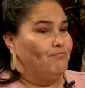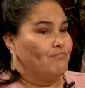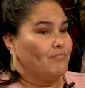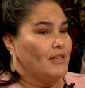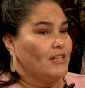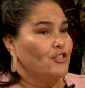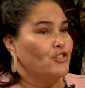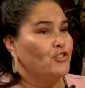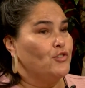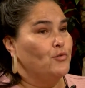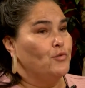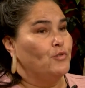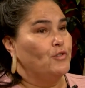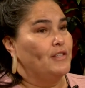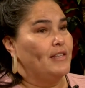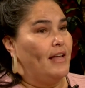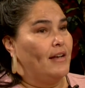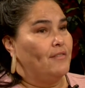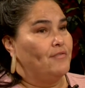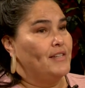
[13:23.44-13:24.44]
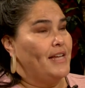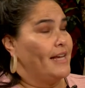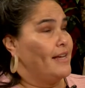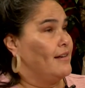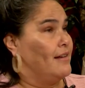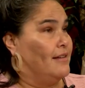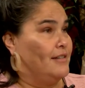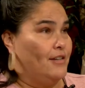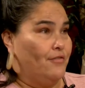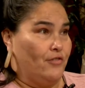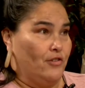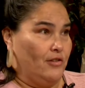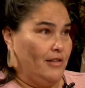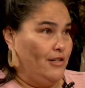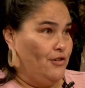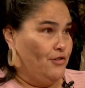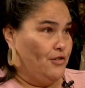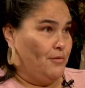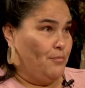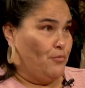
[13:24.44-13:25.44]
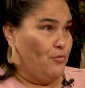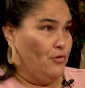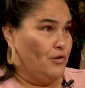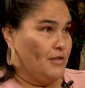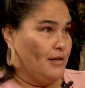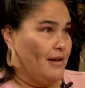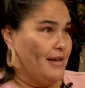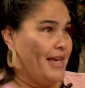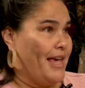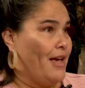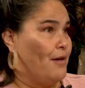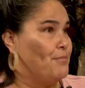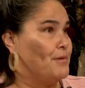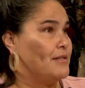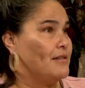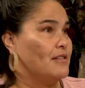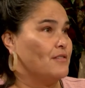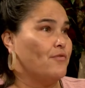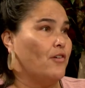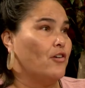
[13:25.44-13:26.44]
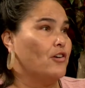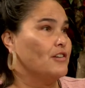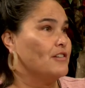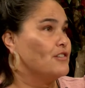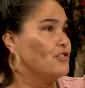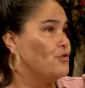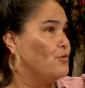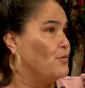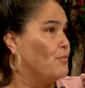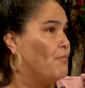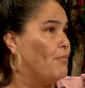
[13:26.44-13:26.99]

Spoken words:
students that have taken on different leadership roles on campus as far as student